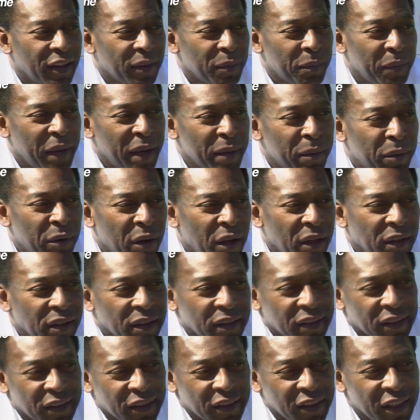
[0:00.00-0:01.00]
My
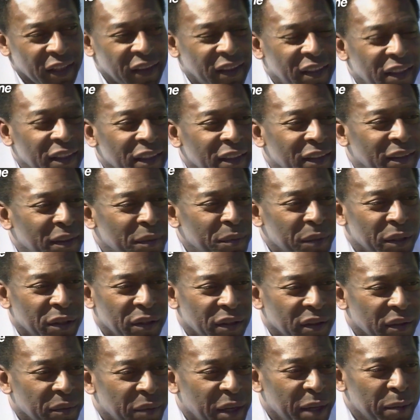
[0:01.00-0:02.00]
brother, they tease me.
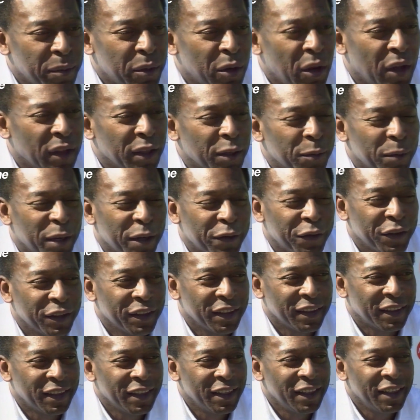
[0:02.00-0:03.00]
My brother, my
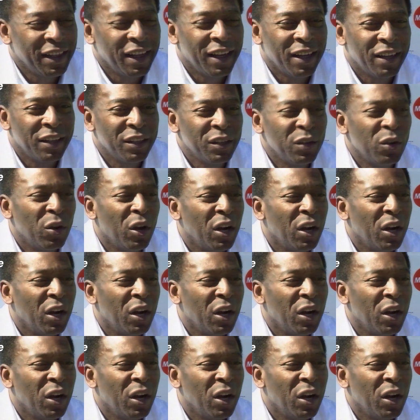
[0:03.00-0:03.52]
friend, they say, no, ah, you